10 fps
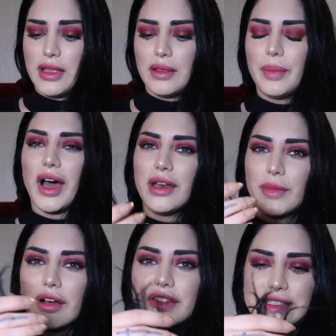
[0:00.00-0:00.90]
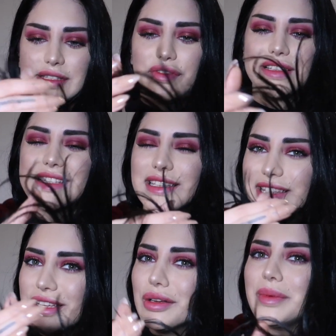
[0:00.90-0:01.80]
The bottom obviously feels a
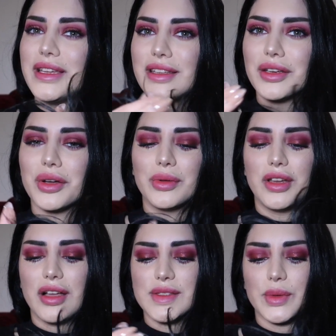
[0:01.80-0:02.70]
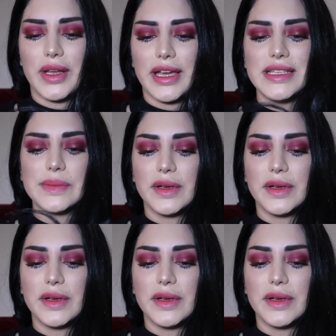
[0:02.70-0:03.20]
little bit, not so nice,